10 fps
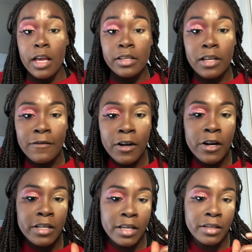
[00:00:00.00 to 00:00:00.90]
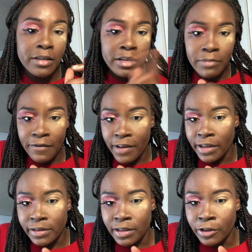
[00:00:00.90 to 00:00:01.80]
So I've already done my
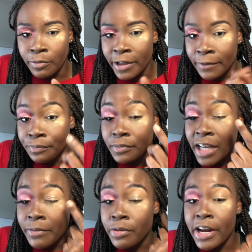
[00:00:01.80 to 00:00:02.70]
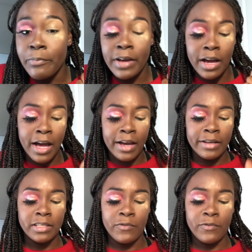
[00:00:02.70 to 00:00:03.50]
face a little bit. I primed my eyes.